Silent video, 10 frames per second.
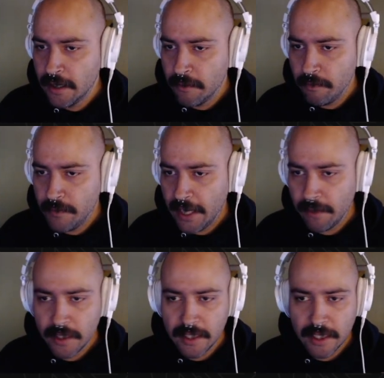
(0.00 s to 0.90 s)

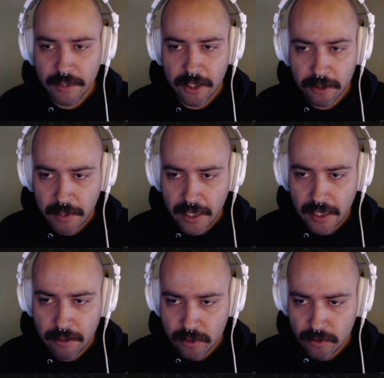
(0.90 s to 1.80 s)
namely, that'll be
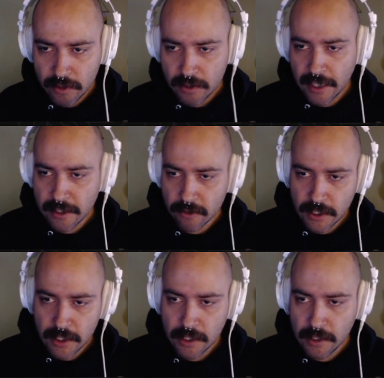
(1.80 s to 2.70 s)
EarthPy, which we used last week,
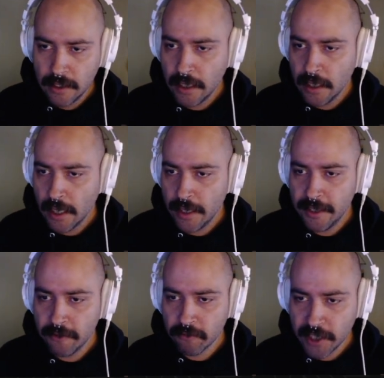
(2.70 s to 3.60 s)
and
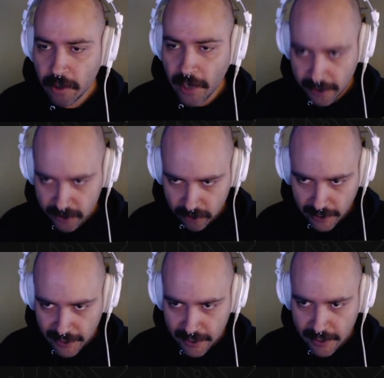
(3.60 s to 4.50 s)
then Rio
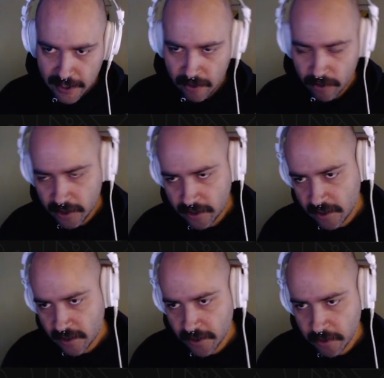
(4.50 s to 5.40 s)
X-Array, which is
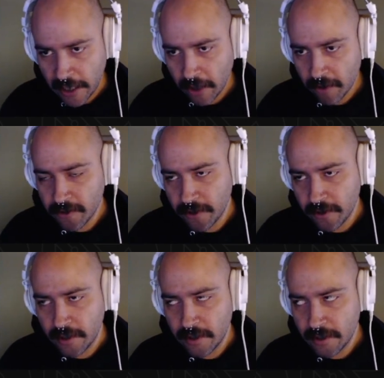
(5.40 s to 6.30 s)
this other
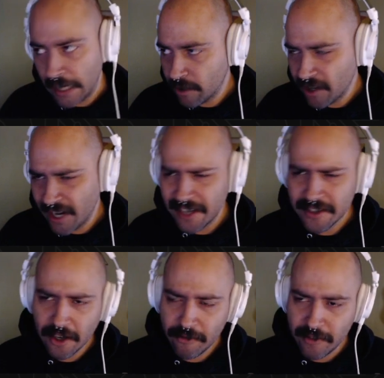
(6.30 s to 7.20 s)
powerful library. I don't
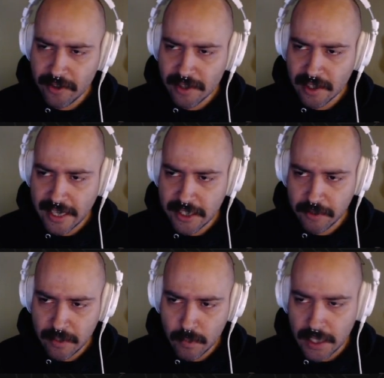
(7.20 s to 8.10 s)
know if we used it last
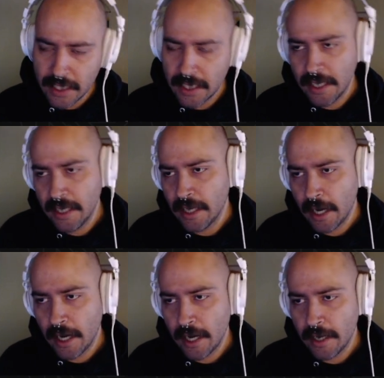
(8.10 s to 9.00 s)
week, but
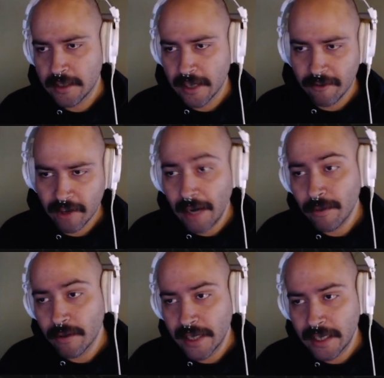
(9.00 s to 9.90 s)
it's kind of a
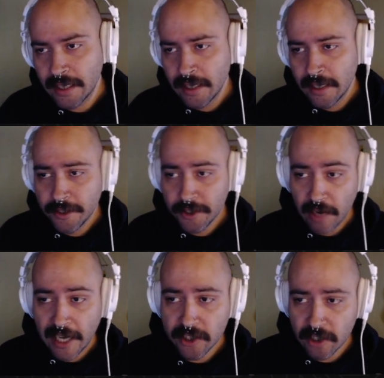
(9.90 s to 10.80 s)
complement to
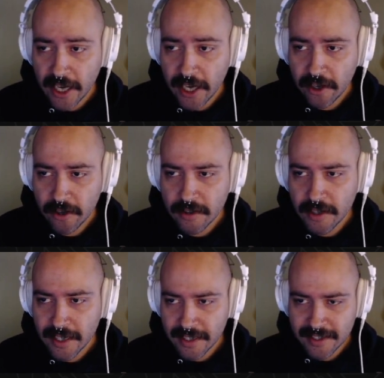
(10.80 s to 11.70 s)
raster.io and this